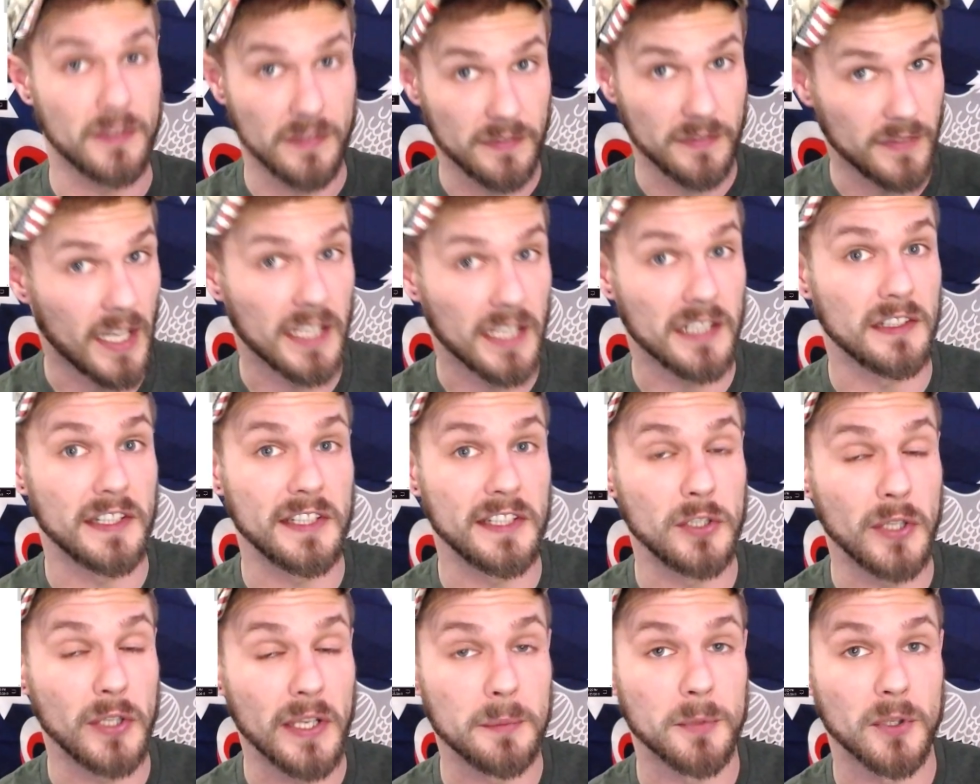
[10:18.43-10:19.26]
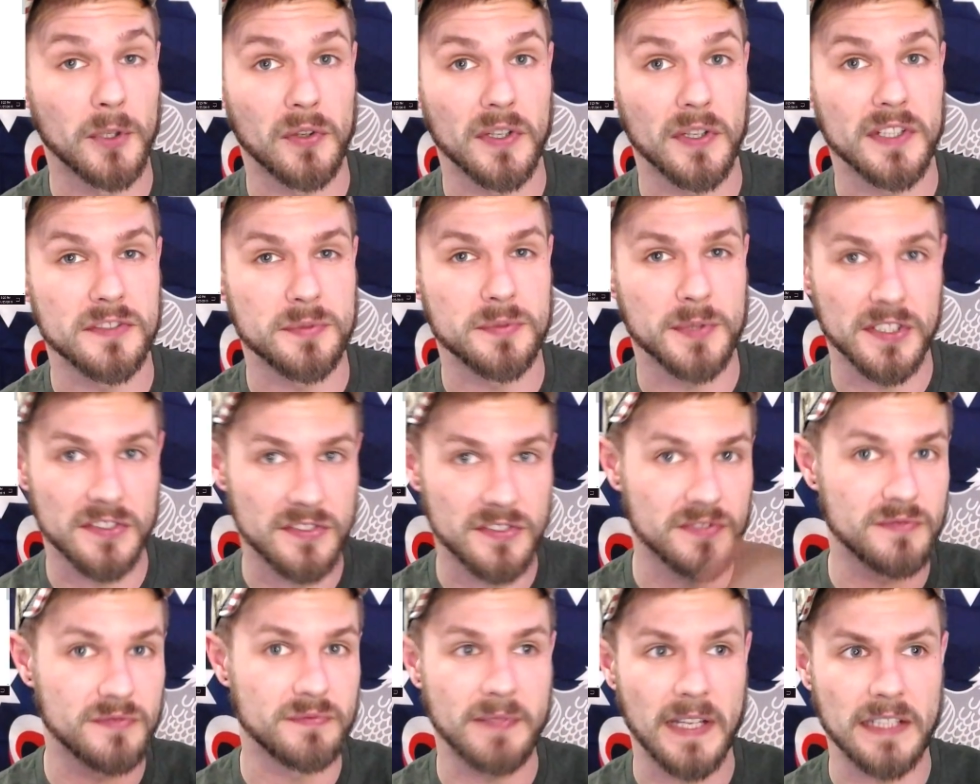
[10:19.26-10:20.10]
not illegal immigrants,
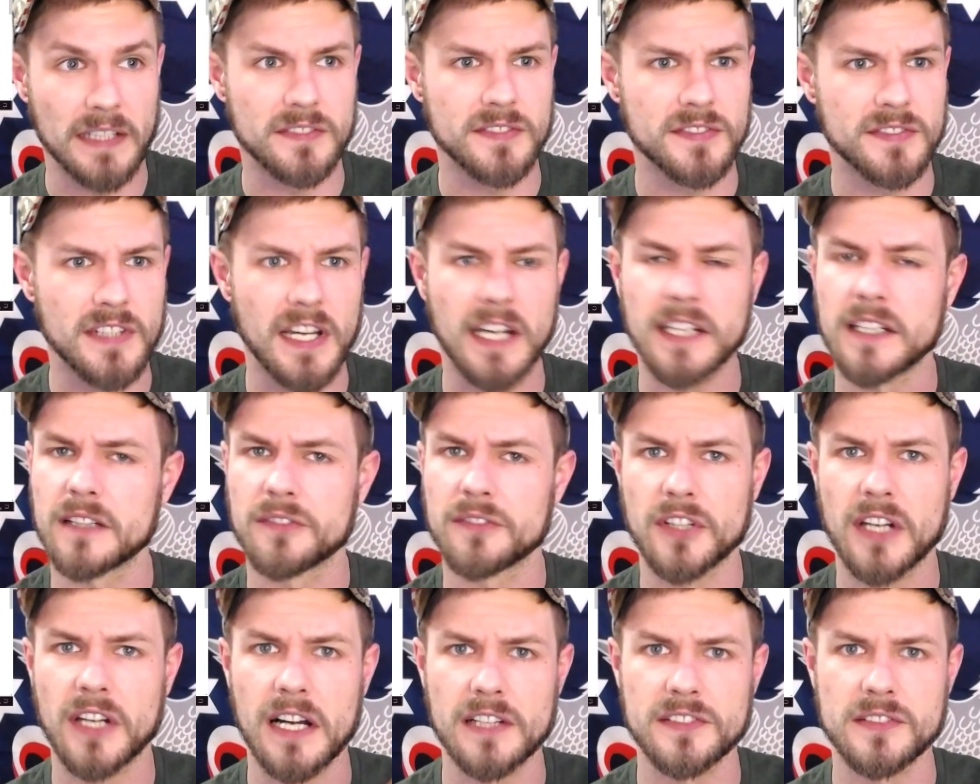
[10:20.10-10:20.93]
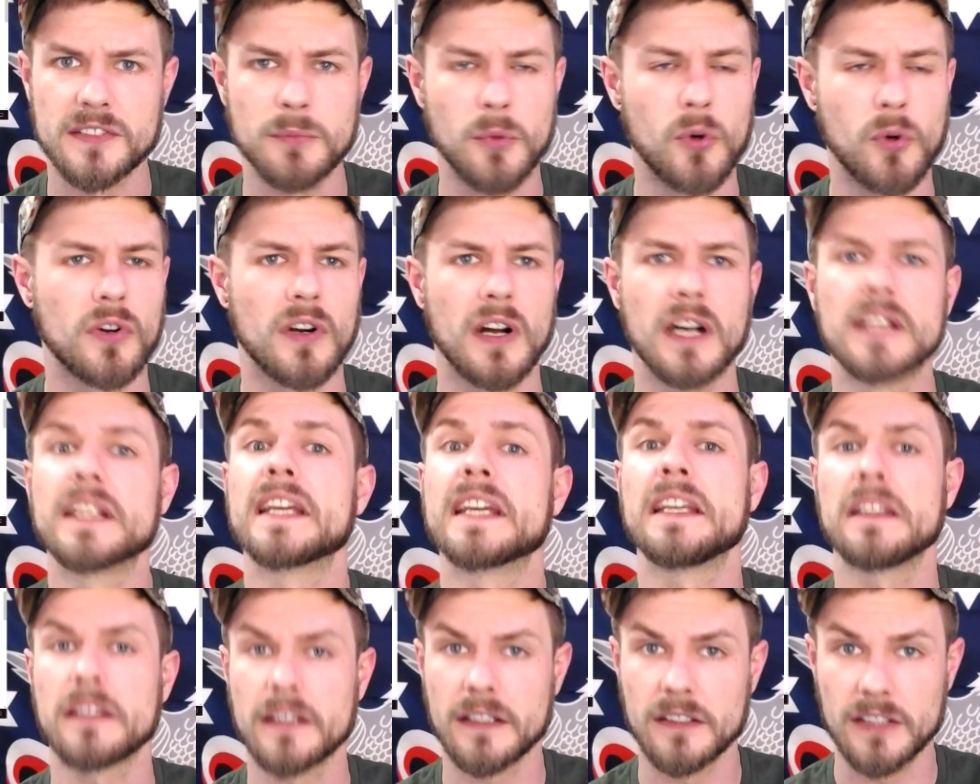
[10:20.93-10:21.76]
because that's kind of an oxymoron,
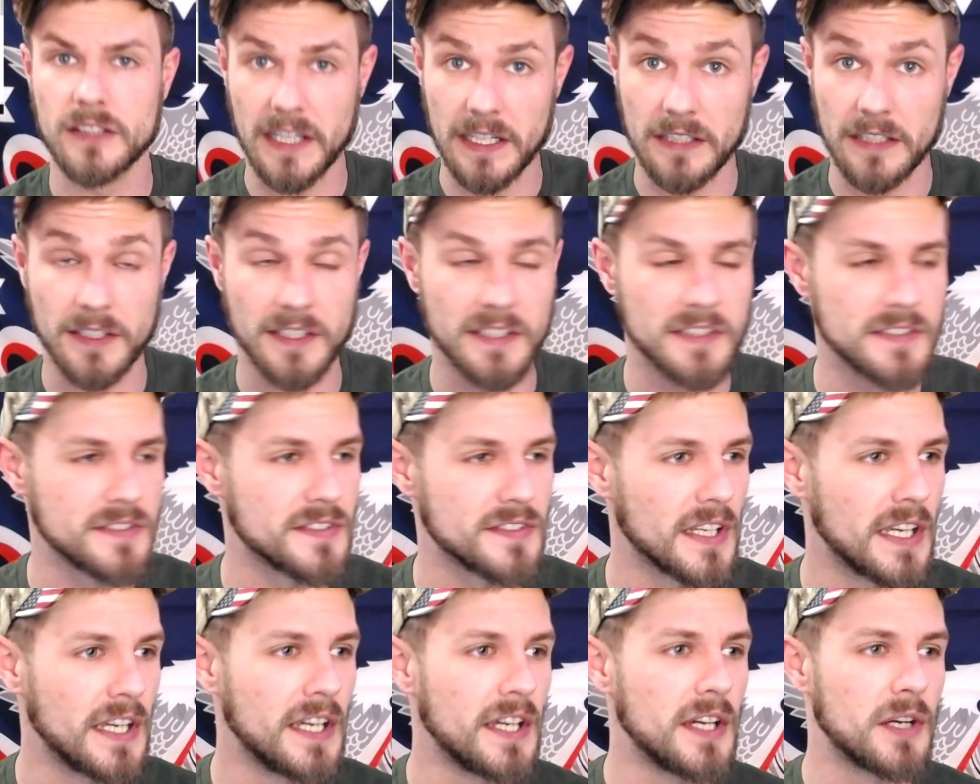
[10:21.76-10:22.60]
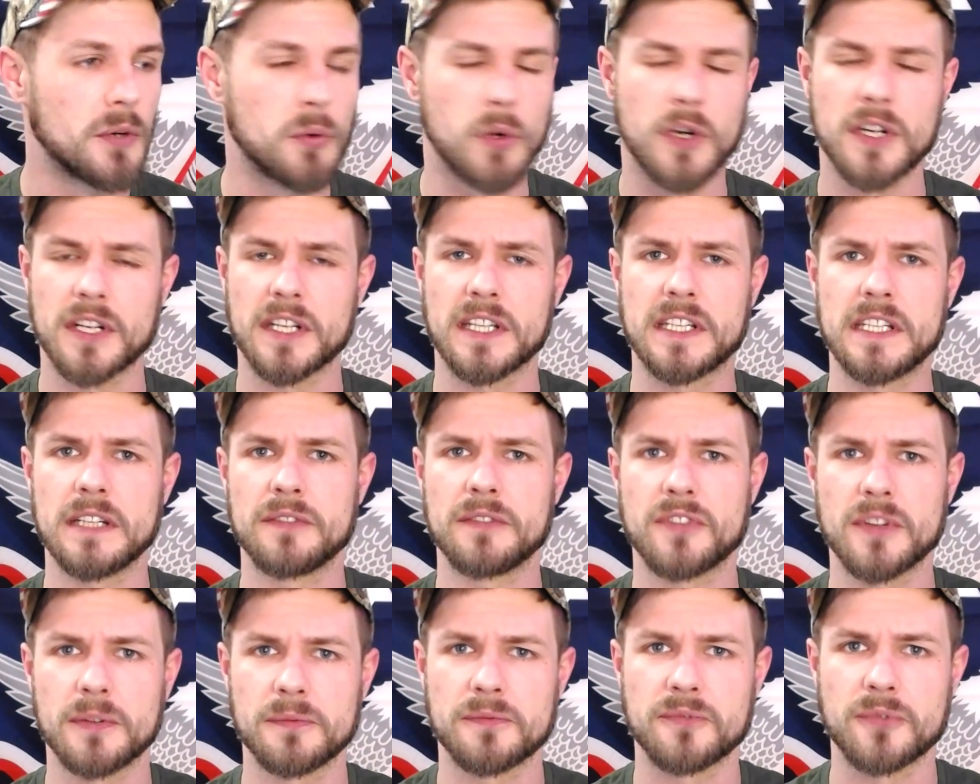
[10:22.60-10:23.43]
illegal aliens, we're going to
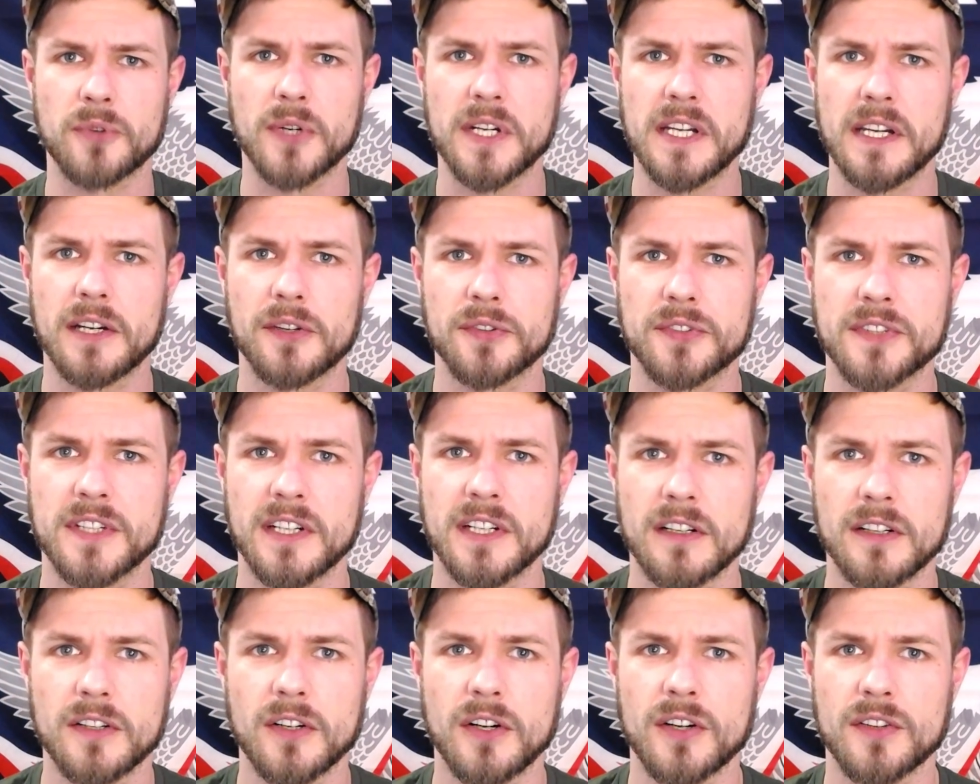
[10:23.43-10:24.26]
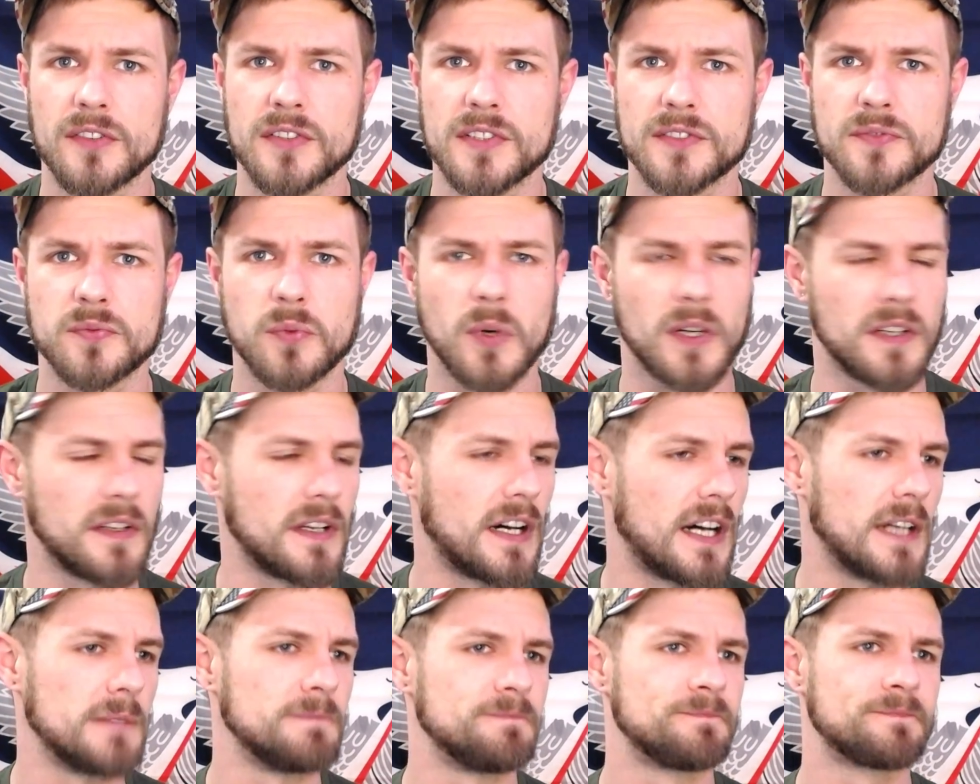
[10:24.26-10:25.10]
give them free health care and all this,
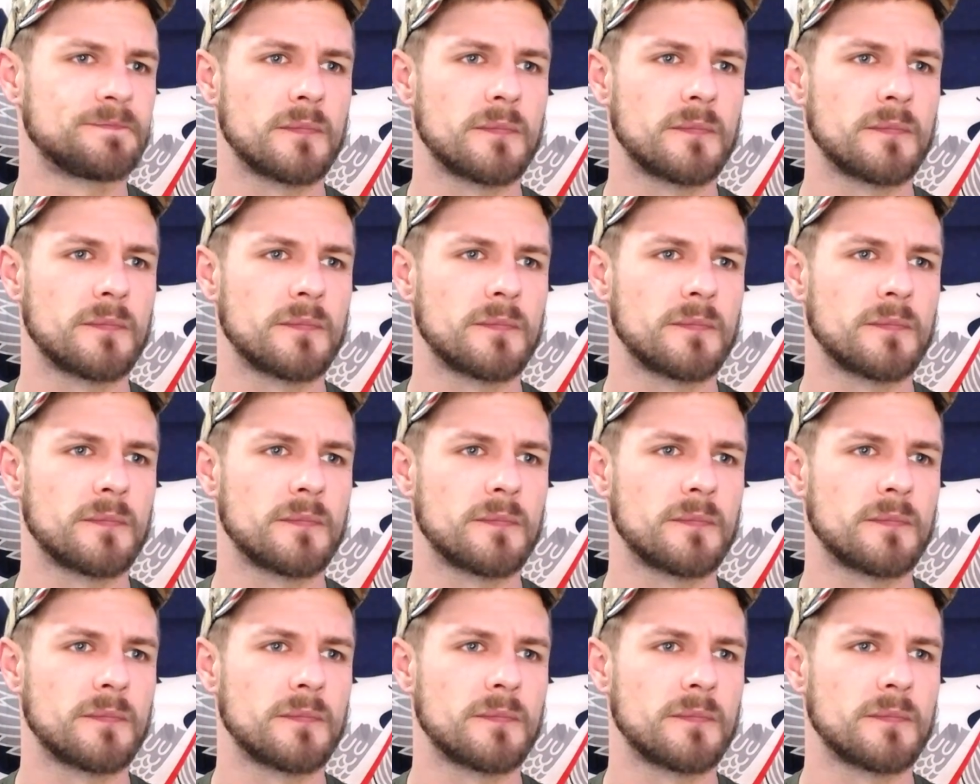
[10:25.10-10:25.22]
whatnot.